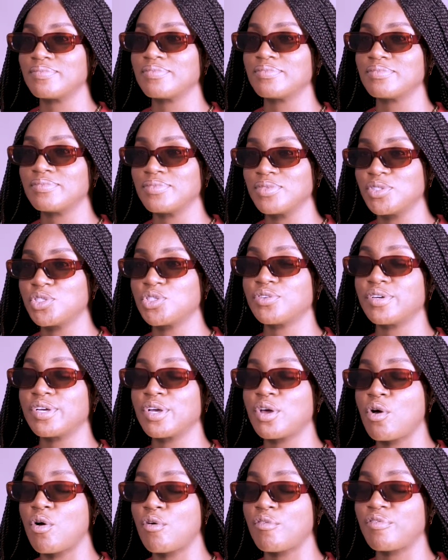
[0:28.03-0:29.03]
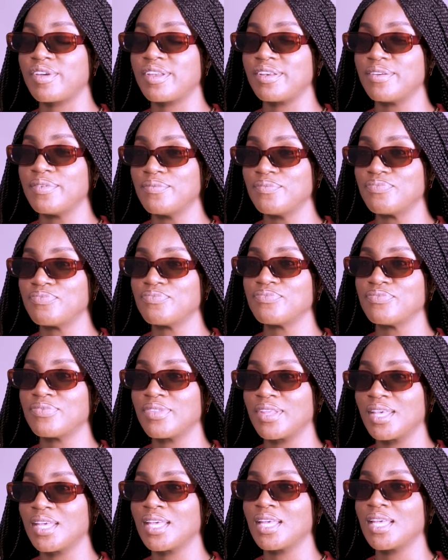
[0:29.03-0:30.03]
Before the lockdown,
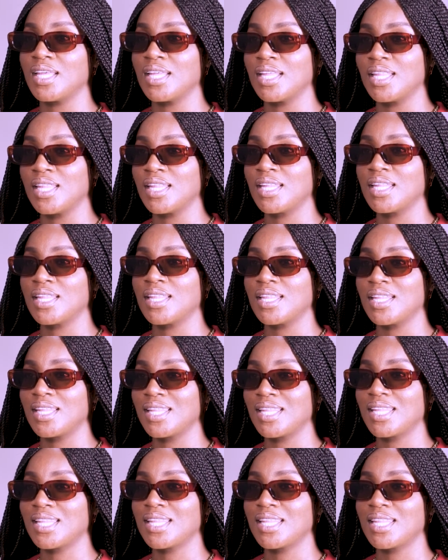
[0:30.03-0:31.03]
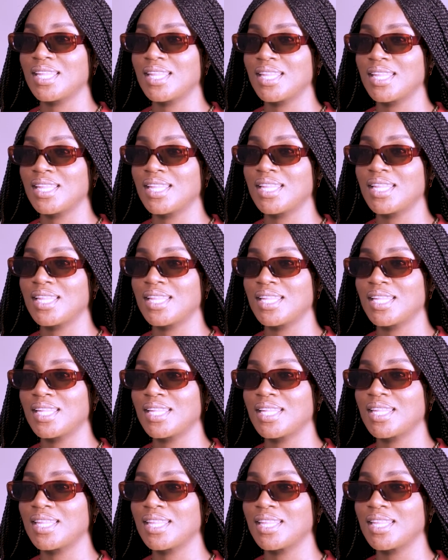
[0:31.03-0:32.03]
yes. And a lot has
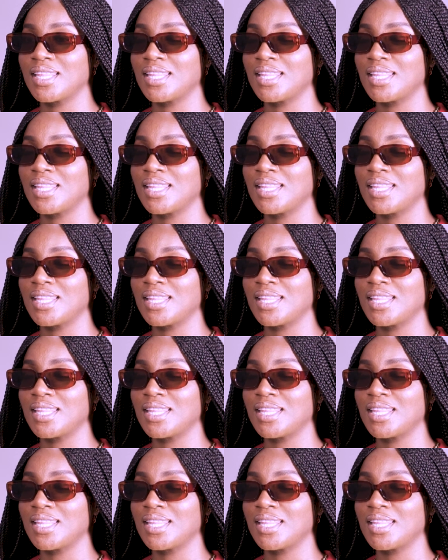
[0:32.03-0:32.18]
happened.